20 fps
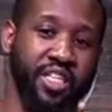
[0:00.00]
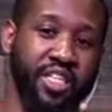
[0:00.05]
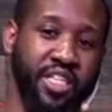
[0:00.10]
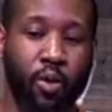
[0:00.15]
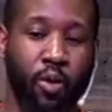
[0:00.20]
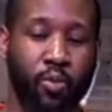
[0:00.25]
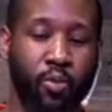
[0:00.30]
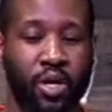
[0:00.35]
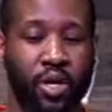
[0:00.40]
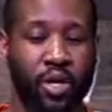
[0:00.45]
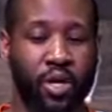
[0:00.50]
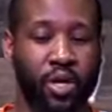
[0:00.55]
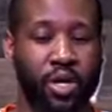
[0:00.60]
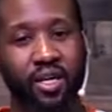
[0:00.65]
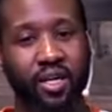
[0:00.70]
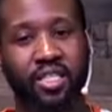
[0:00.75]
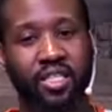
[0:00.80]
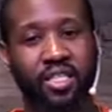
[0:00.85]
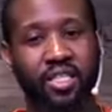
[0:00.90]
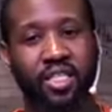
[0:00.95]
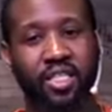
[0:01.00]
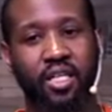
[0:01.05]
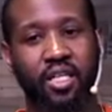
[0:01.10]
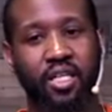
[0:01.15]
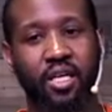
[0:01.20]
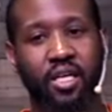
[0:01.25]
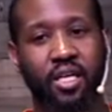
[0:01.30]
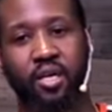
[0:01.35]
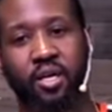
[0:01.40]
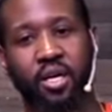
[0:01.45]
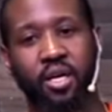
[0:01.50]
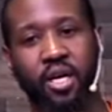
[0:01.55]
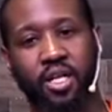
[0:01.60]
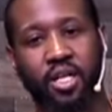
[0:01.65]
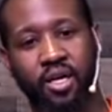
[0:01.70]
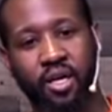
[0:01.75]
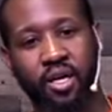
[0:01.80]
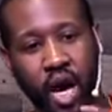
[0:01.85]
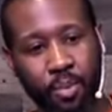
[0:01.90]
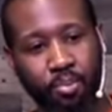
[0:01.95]
regardless of the
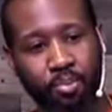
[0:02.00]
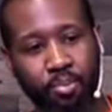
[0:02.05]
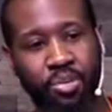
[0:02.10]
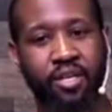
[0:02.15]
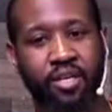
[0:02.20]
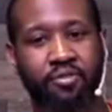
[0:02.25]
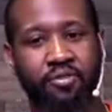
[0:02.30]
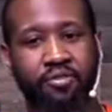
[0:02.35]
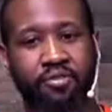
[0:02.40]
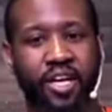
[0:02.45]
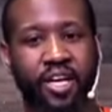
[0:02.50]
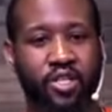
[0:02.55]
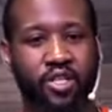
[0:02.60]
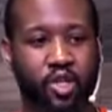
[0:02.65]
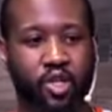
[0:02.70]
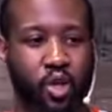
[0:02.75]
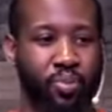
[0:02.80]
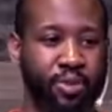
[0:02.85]
unbelief that took place